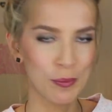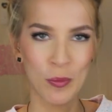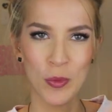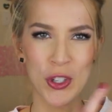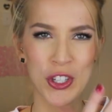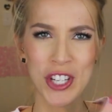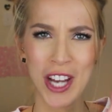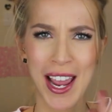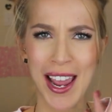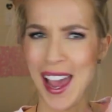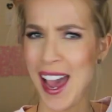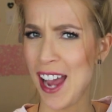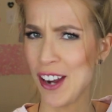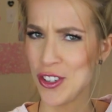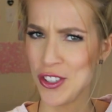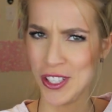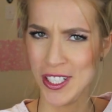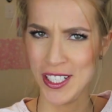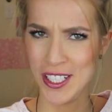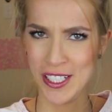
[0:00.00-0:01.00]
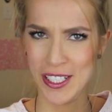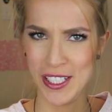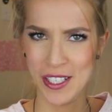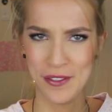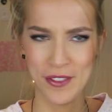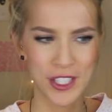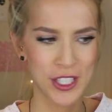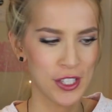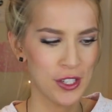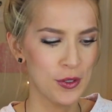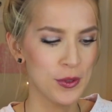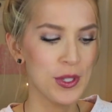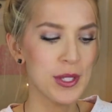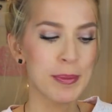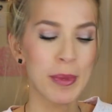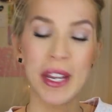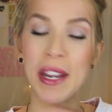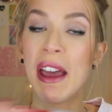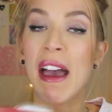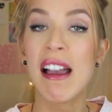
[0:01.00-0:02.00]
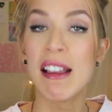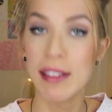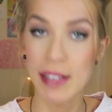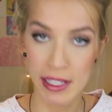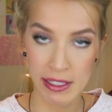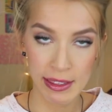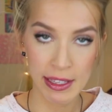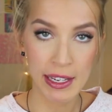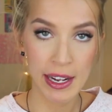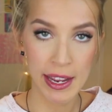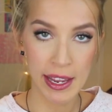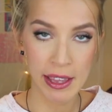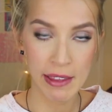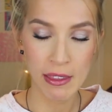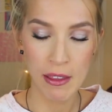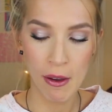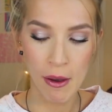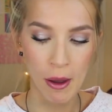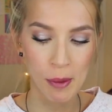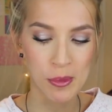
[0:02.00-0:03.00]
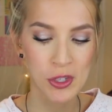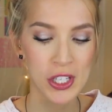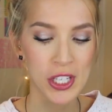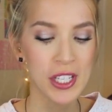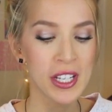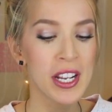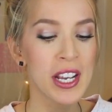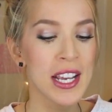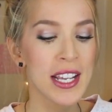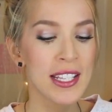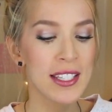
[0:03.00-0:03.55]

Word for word: which I actually didn't even use, but I like that I had the option.